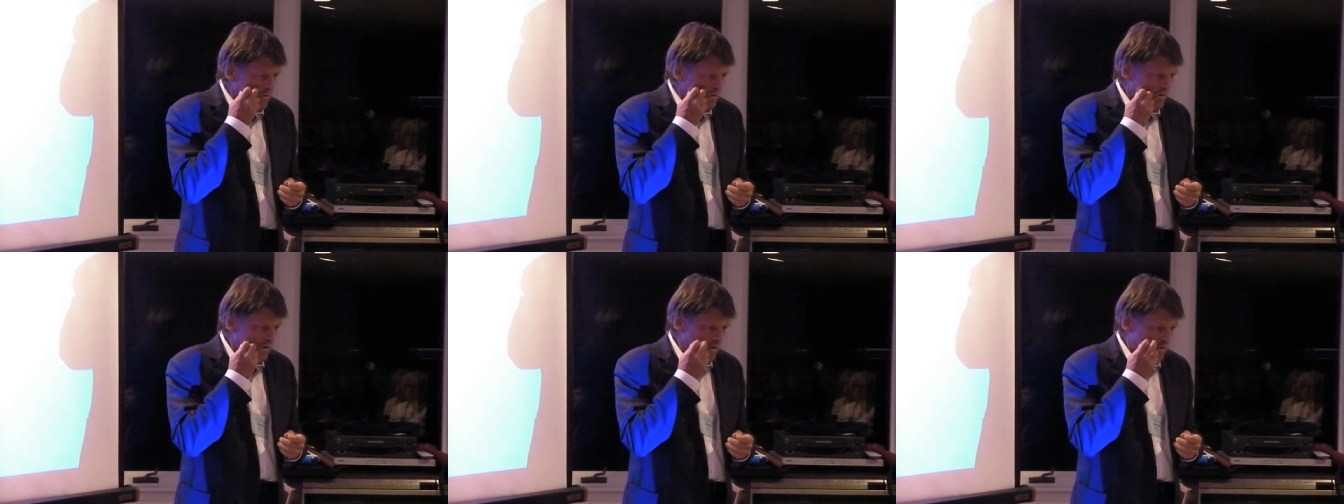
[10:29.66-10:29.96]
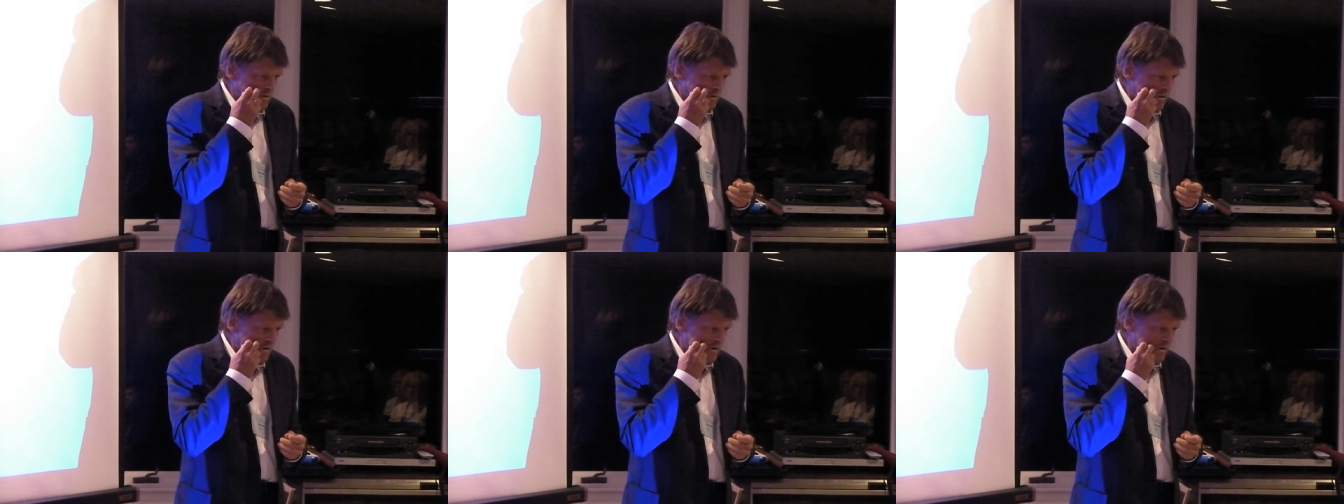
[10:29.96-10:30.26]
music
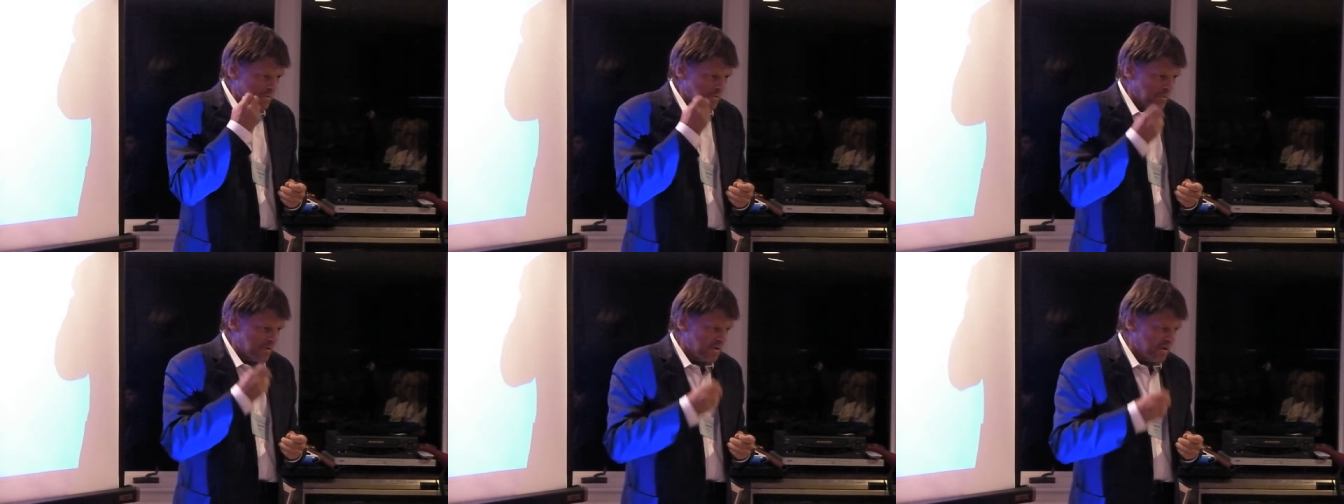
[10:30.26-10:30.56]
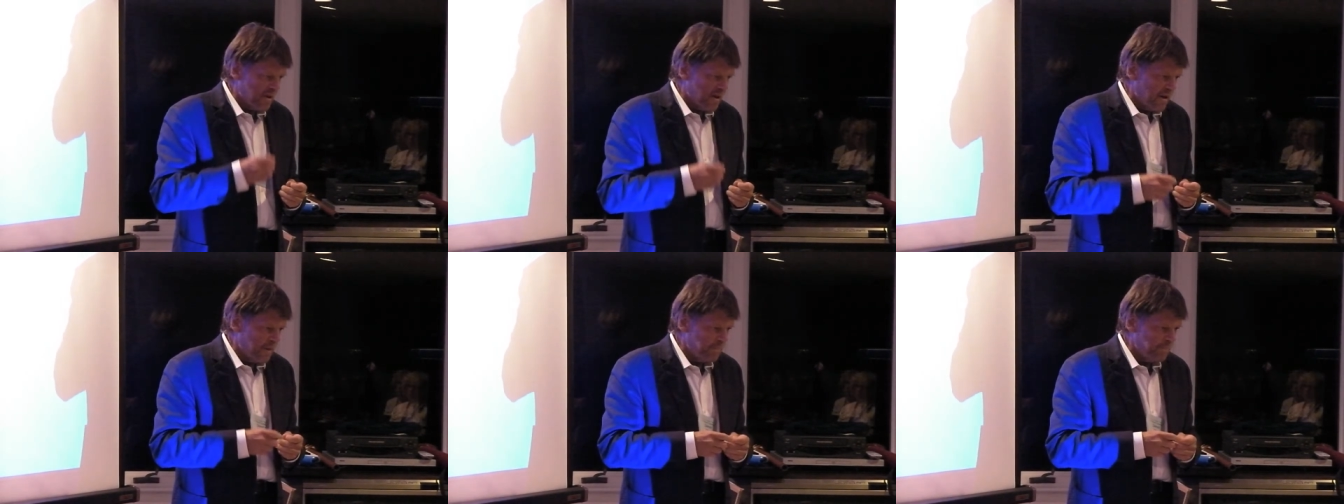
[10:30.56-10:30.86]
stores at
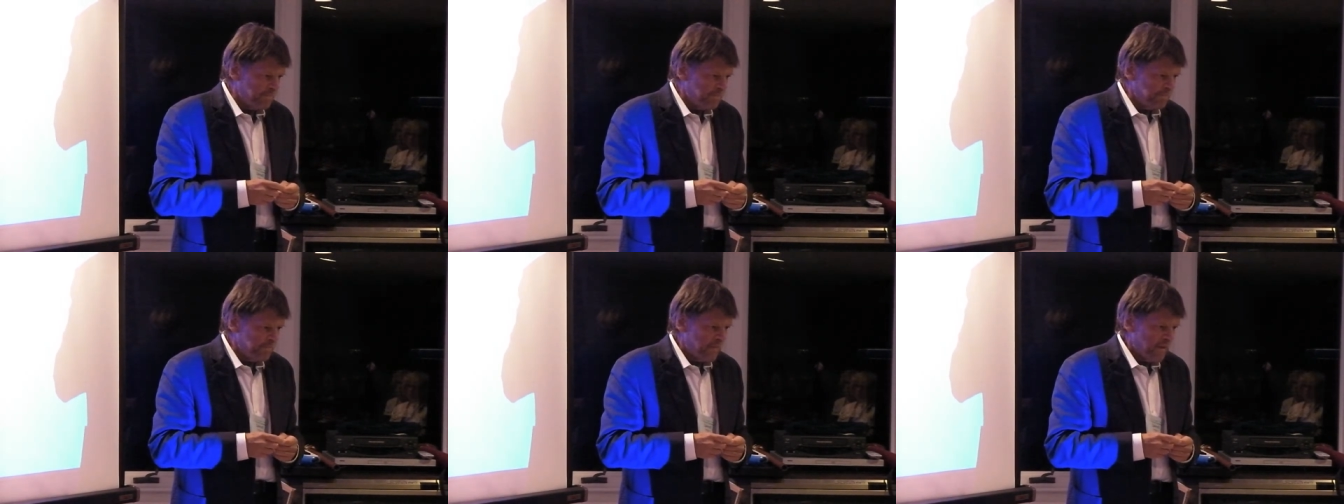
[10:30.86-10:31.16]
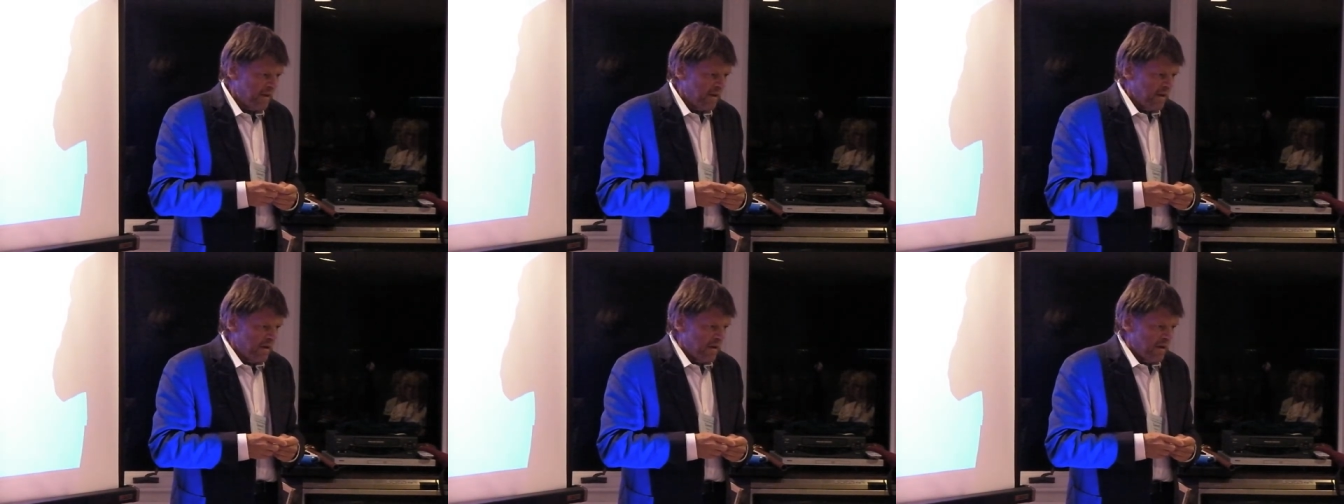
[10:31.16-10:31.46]
one time.
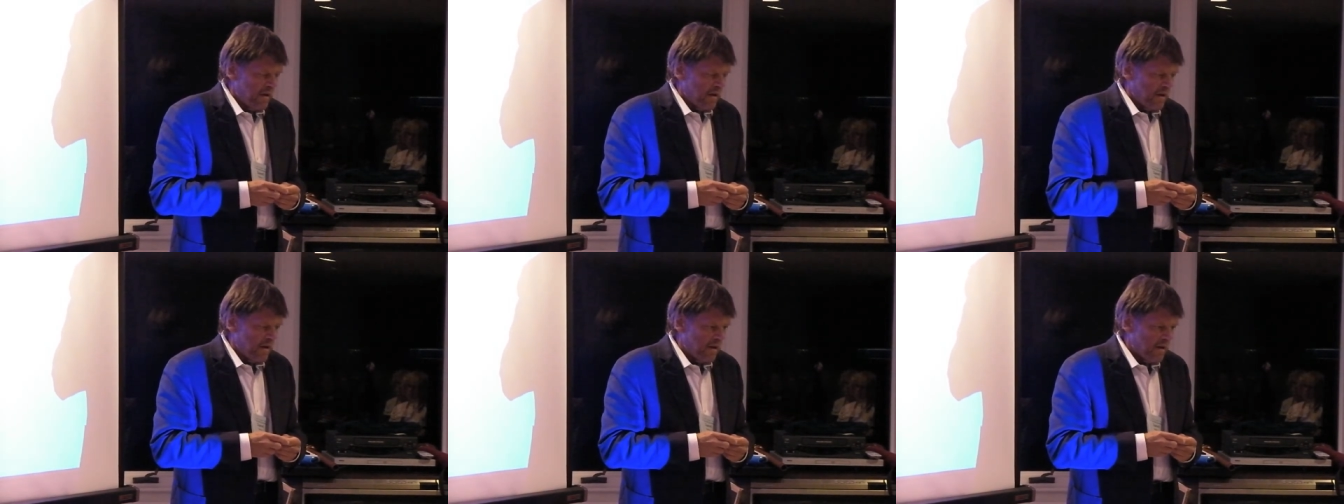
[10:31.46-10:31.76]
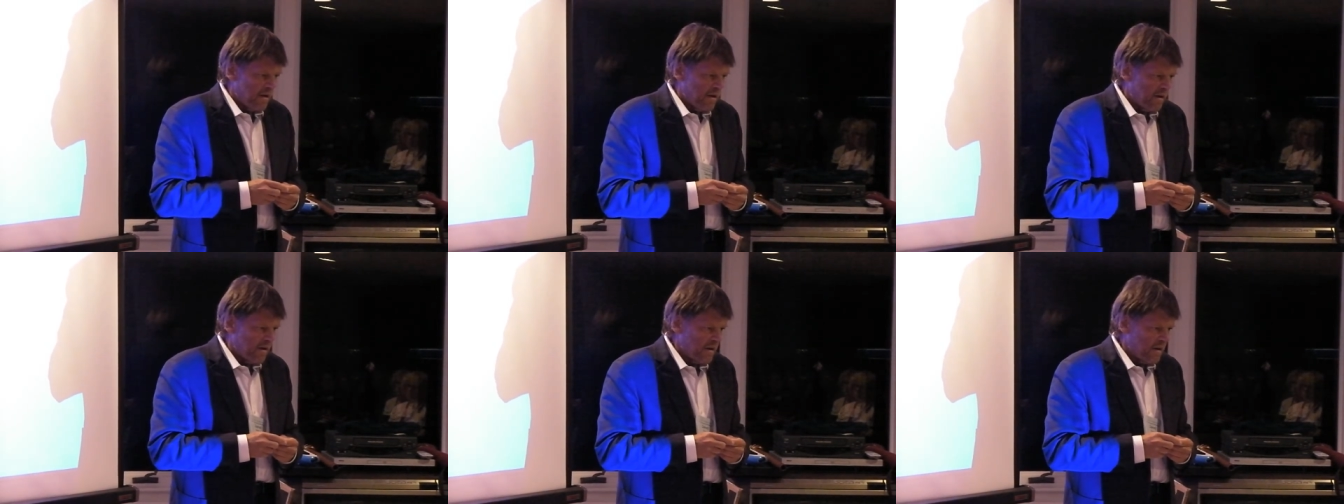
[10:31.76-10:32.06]

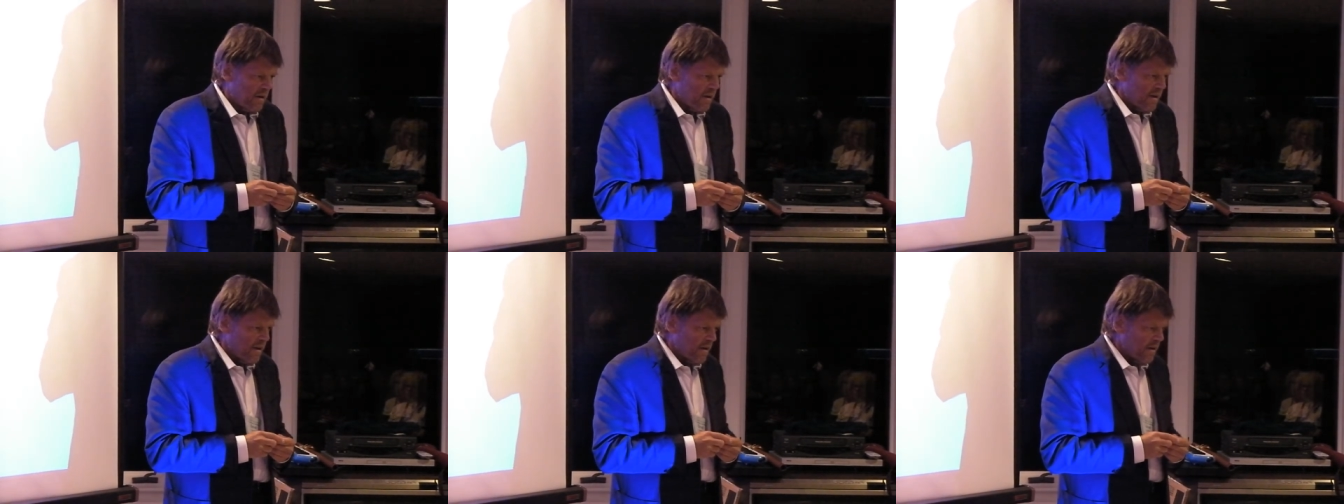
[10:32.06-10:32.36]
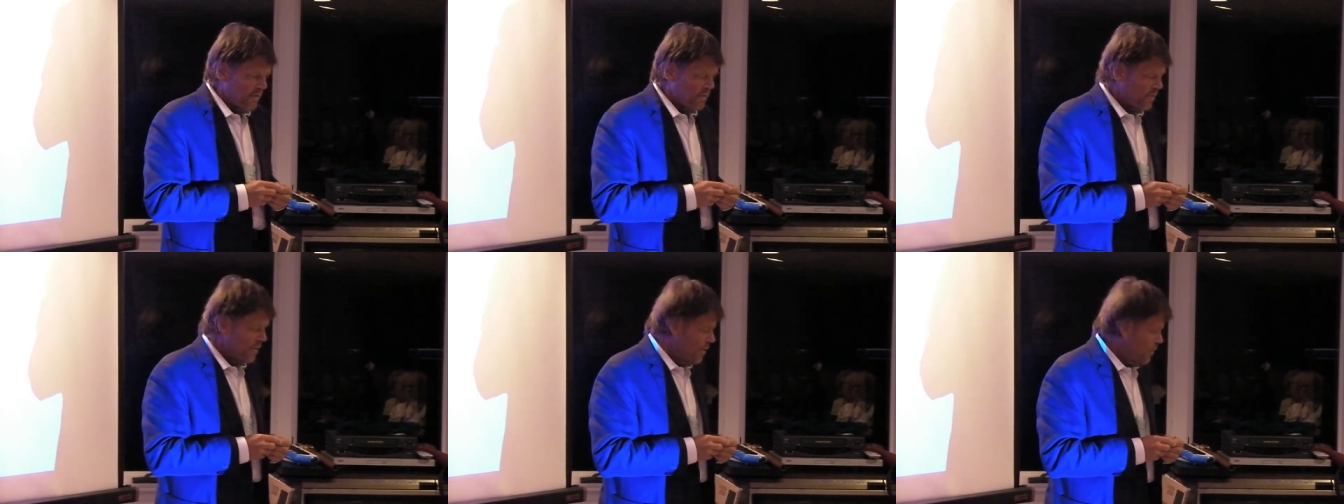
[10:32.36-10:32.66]

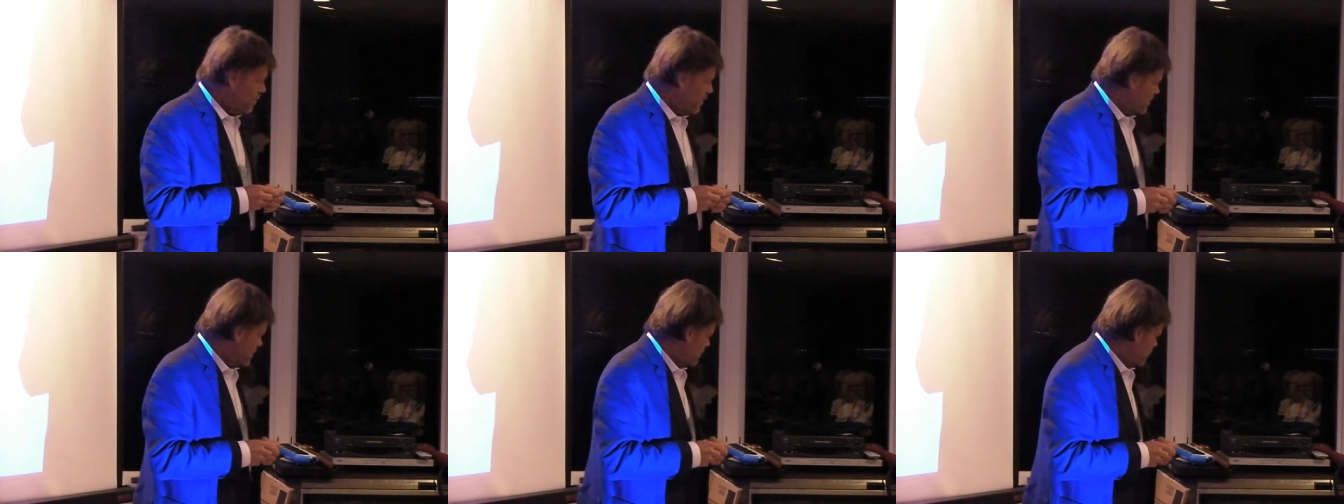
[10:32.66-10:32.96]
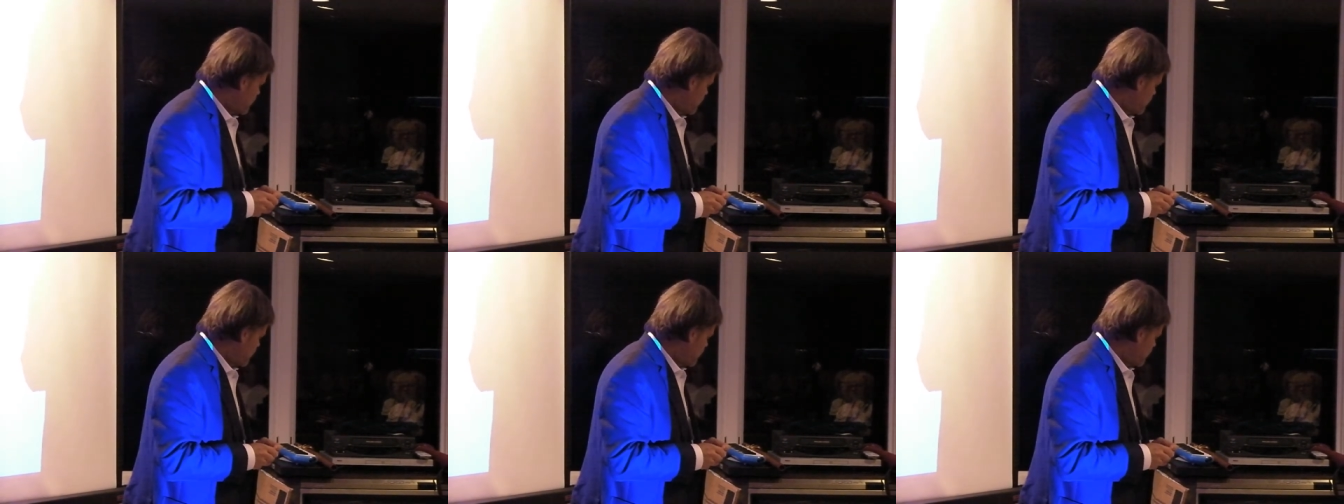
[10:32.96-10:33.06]
I wasn't